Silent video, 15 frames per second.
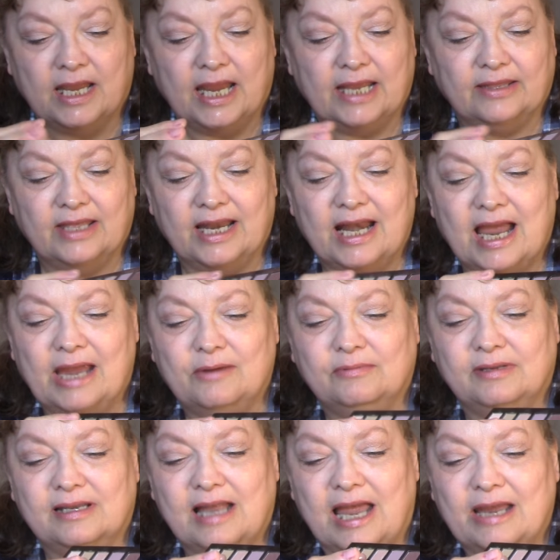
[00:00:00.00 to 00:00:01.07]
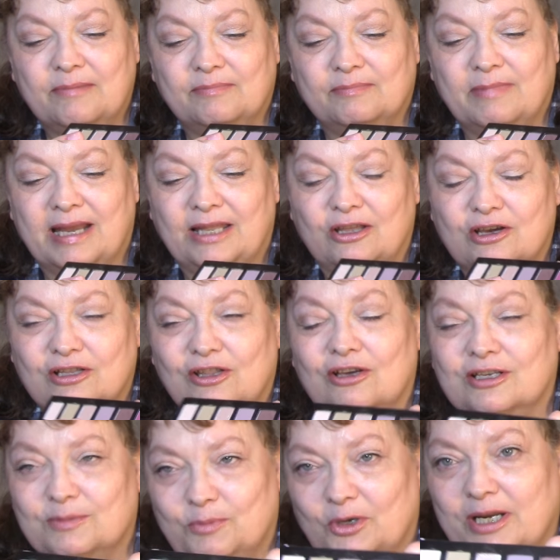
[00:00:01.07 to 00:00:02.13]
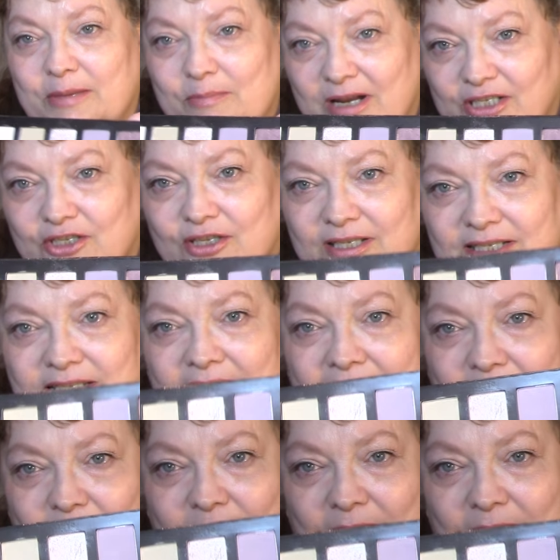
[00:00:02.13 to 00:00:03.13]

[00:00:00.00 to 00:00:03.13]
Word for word: And then I, I, my look looks pretty much the same.